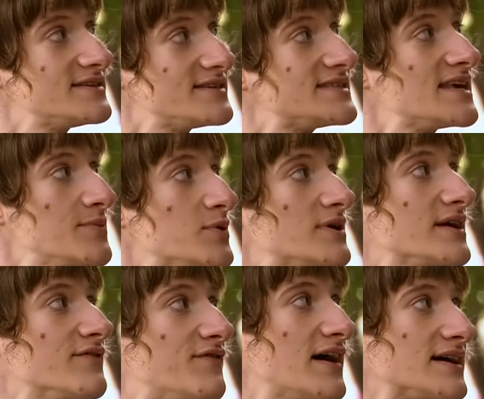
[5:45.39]
disabling
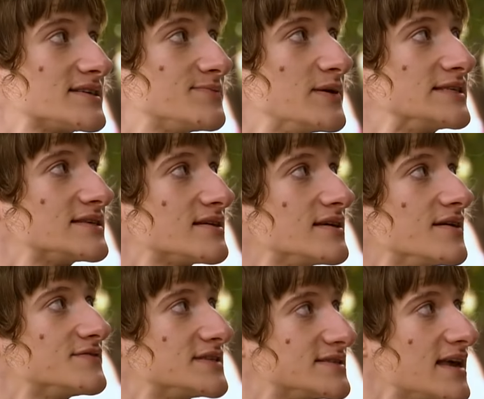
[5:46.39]
effects, basically, of
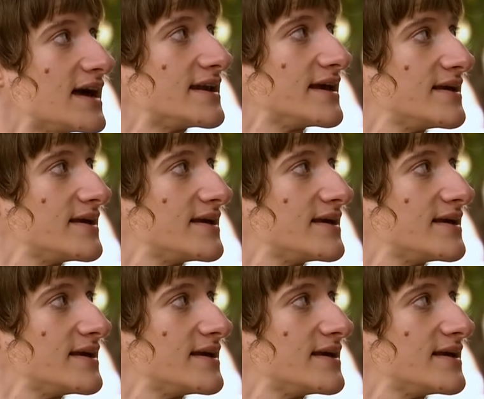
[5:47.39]
society.